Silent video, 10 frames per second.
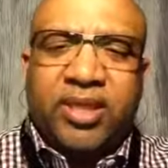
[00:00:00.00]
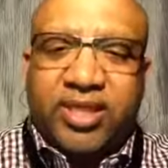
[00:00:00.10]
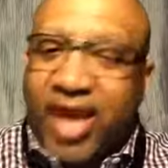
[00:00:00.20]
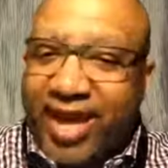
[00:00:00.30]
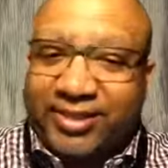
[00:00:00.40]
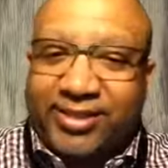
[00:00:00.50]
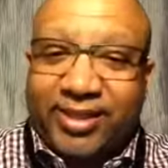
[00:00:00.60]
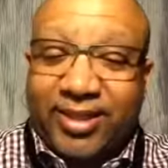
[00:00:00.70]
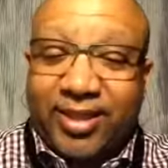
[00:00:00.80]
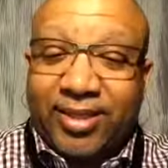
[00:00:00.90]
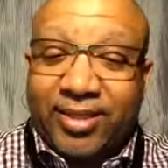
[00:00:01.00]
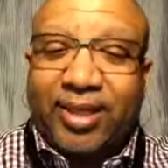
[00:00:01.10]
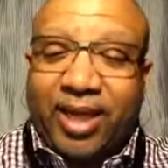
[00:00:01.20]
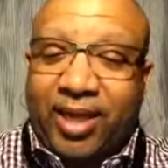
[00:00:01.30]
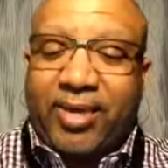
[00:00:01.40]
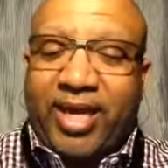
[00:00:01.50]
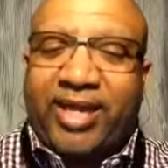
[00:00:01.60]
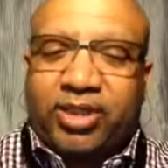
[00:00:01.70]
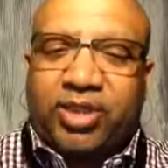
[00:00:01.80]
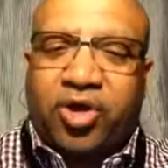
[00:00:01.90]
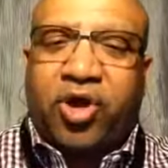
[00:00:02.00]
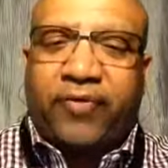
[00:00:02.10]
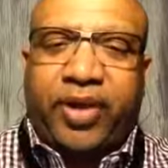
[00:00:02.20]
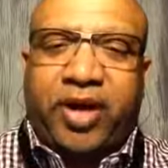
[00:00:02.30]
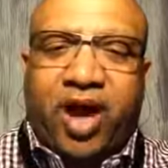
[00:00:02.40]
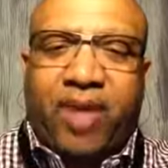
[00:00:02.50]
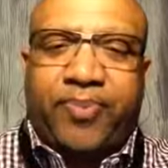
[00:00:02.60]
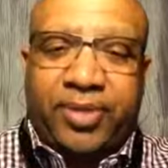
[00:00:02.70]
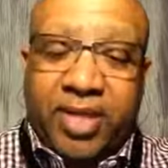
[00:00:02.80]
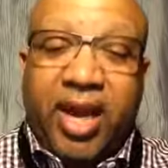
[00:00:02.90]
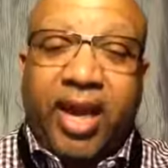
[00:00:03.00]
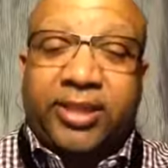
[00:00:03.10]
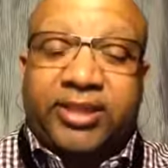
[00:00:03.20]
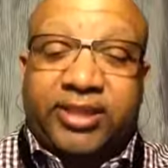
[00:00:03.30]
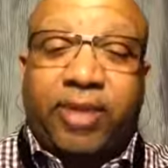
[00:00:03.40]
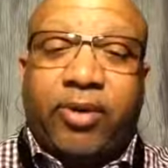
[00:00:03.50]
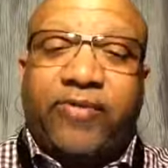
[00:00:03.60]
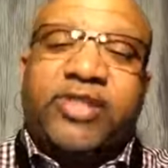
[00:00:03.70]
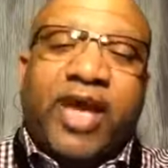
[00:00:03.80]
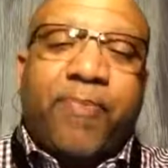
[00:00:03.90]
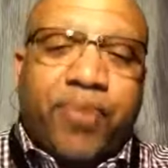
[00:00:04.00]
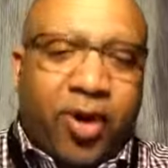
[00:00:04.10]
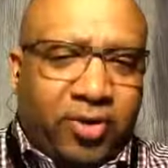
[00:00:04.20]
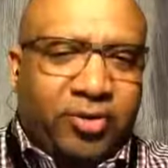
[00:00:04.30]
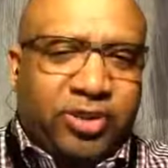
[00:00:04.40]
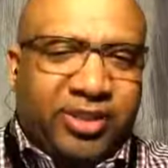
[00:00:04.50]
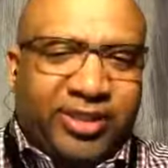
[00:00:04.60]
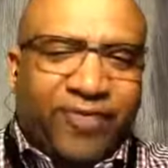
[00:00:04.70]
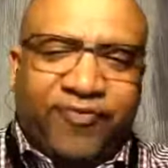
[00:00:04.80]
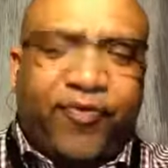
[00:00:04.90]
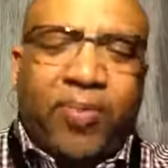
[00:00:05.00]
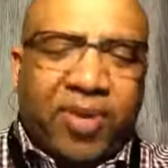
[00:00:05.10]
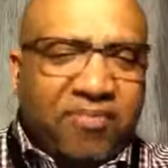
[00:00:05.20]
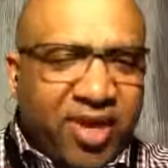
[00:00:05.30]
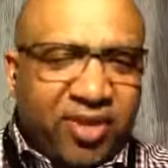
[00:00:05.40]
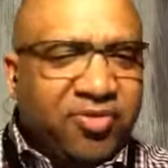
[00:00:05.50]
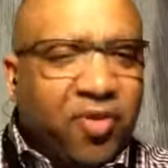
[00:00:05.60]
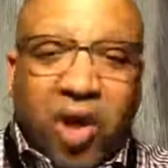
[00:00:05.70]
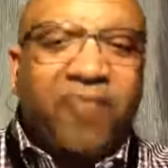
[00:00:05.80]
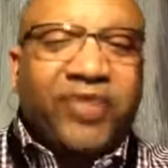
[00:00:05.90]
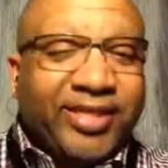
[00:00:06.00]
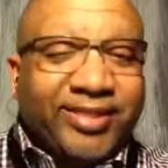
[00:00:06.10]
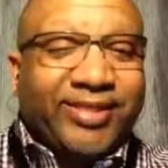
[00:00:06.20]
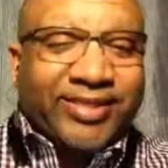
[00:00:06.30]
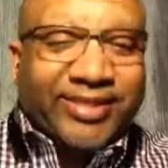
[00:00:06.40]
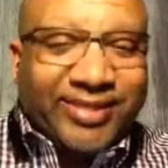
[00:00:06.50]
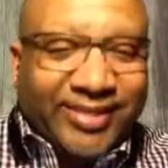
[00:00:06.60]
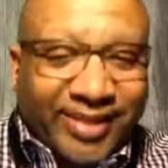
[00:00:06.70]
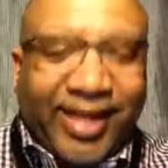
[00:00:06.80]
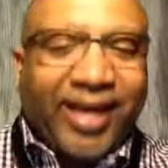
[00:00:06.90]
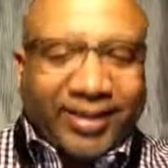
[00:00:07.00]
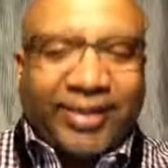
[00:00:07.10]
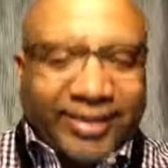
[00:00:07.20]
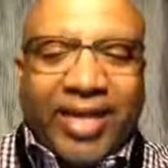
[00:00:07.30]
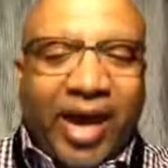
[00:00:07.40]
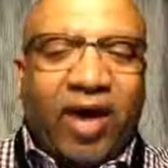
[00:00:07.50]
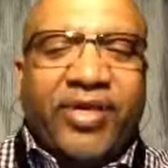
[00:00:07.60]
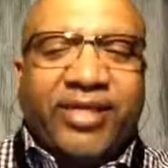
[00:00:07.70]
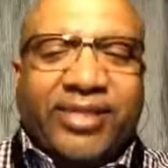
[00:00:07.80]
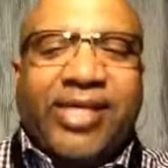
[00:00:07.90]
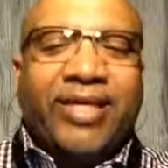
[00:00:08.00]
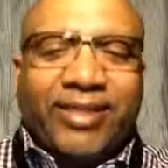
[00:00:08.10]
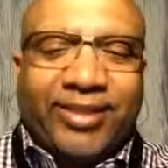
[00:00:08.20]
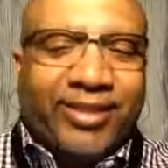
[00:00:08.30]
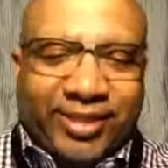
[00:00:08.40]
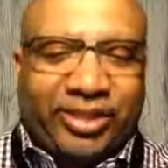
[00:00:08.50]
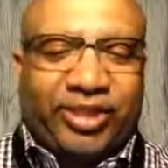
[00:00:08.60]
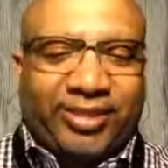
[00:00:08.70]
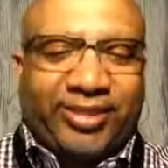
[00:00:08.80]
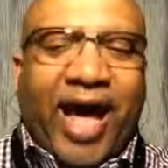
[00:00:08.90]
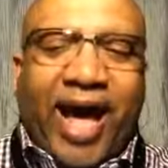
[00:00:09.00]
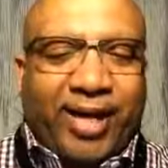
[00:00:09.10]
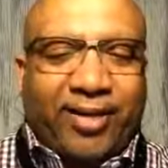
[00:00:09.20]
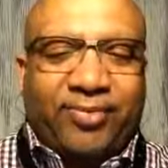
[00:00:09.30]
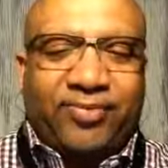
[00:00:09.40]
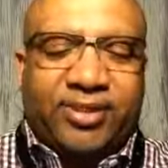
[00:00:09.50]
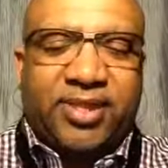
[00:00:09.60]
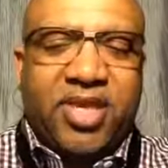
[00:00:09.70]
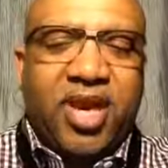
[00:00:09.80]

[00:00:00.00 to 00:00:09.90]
Yes, the enemy has served it up, and some of us have purchased it from the menu of his delight, of his delicious items.